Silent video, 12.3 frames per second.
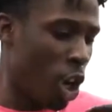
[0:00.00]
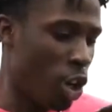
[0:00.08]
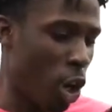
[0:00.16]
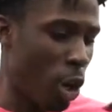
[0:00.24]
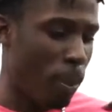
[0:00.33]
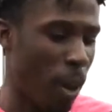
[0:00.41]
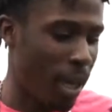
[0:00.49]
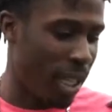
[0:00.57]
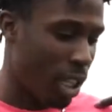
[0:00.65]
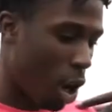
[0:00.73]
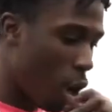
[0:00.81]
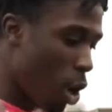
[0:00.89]
your body
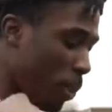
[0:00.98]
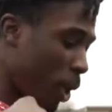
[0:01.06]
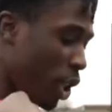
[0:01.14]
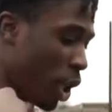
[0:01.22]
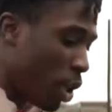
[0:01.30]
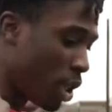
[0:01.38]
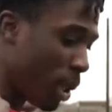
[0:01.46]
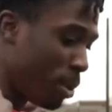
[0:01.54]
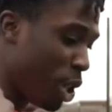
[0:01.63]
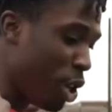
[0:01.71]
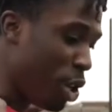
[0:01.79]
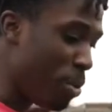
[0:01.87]
and open your shoulders up
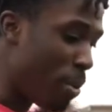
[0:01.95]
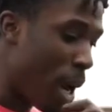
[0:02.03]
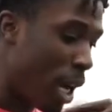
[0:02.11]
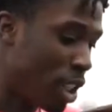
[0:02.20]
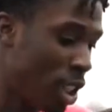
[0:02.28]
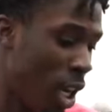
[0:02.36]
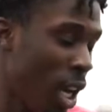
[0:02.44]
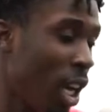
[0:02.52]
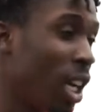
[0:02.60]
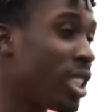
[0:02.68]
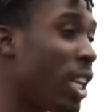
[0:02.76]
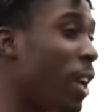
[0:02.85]
too much,
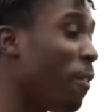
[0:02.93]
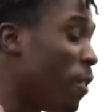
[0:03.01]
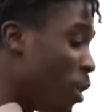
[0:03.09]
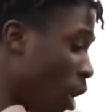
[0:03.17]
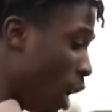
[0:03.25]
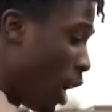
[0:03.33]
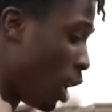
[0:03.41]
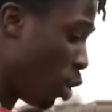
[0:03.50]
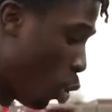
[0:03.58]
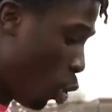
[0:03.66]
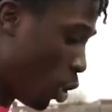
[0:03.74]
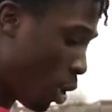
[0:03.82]
because if you turn
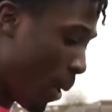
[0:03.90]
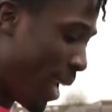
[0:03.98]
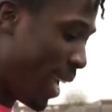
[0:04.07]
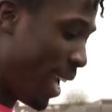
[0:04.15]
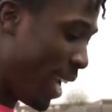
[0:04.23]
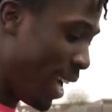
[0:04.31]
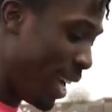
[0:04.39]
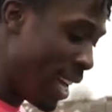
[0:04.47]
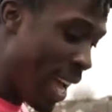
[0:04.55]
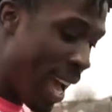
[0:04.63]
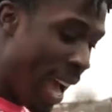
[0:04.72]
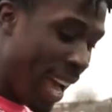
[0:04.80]
all the way here
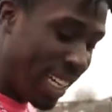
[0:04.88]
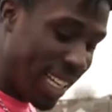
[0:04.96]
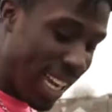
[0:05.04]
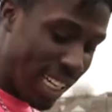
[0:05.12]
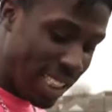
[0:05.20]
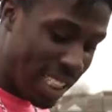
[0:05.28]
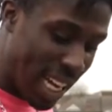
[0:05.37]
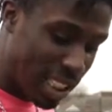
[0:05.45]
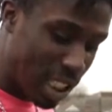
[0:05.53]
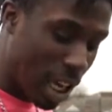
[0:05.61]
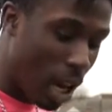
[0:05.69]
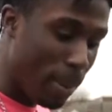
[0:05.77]
and they decide
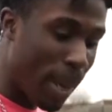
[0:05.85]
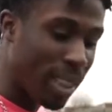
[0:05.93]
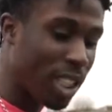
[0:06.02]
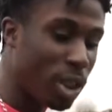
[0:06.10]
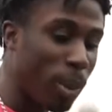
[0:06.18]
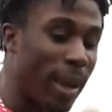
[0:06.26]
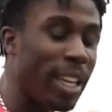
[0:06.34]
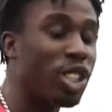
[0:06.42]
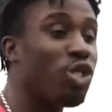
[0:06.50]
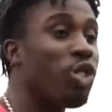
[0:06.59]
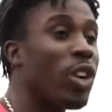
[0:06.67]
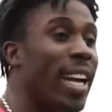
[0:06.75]
to cut back this way,
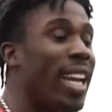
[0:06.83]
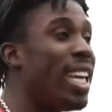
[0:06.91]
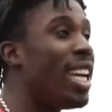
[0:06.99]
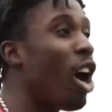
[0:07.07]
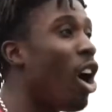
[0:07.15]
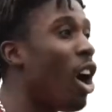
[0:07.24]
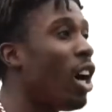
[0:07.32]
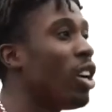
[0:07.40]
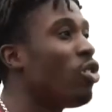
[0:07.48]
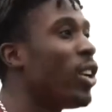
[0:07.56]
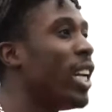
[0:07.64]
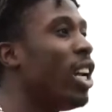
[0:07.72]
it's really hard
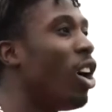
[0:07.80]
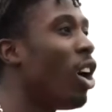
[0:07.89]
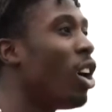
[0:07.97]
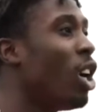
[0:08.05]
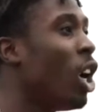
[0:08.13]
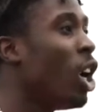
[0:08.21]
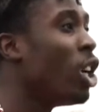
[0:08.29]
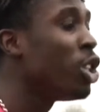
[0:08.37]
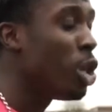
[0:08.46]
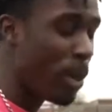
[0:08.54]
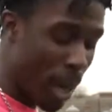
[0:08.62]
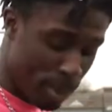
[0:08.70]
and really long
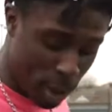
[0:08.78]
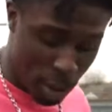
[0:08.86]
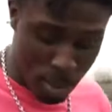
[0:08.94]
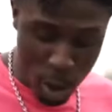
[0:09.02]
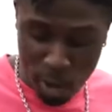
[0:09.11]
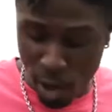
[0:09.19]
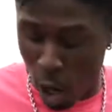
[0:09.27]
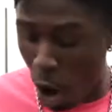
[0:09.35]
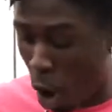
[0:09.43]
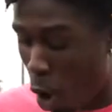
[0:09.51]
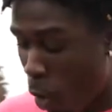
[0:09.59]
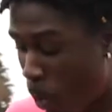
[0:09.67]
to be able to move your
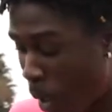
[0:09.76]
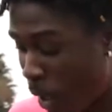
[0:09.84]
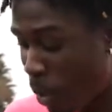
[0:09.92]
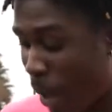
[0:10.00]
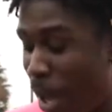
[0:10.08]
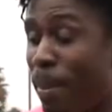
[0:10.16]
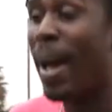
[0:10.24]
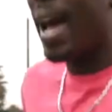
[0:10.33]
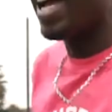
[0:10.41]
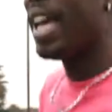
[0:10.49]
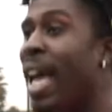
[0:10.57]
whole body weight back